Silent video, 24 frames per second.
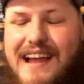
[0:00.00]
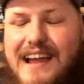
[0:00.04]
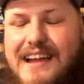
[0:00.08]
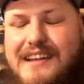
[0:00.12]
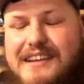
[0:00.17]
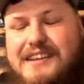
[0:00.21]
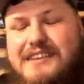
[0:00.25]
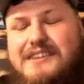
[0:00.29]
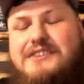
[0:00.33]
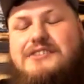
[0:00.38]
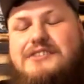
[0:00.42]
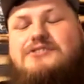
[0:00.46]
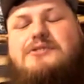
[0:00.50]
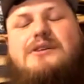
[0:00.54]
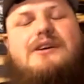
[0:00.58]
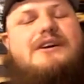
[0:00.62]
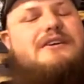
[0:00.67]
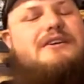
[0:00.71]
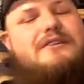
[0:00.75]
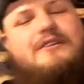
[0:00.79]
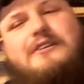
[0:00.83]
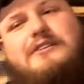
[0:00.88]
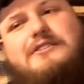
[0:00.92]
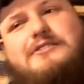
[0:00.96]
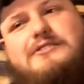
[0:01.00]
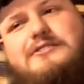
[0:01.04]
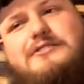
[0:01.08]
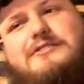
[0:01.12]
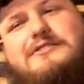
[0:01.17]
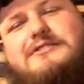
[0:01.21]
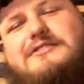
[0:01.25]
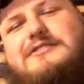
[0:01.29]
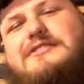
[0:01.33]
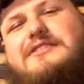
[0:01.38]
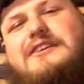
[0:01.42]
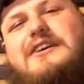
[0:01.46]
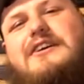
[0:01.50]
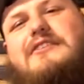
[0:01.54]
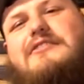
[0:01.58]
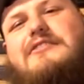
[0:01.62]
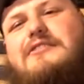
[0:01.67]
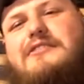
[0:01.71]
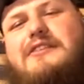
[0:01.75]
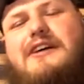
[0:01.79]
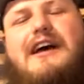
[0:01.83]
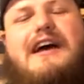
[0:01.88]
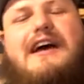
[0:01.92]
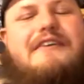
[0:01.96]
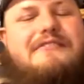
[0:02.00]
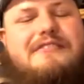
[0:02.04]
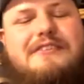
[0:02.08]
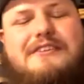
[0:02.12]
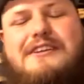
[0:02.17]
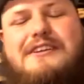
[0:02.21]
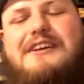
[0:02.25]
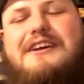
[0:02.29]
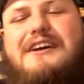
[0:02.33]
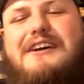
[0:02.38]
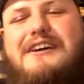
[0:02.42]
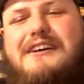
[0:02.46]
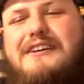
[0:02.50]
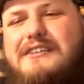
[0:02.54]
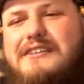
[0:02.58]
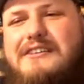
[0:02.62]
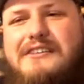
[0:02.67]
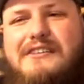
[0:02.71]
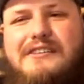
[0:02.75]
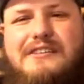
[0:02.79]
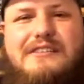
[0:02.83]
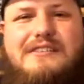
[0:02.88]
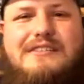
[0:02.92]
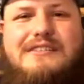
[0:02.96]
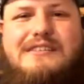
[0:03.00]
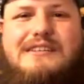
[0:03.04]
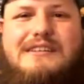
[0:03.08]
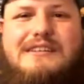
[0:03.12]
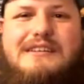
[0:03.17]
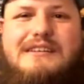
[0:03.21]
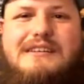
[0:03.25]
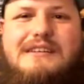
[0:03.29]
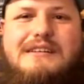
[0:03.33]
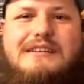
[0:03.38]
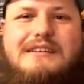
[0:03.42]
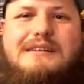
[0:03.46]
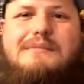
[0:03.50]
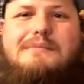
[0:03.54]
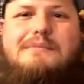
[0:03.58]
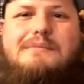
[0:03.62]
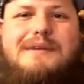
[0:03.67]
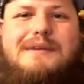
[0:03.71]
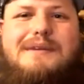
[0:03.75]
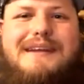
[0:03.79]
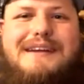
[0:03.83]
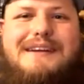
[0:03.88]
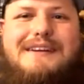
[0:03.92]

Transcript: need to try Crusher stuff. I haven't yet, but I hear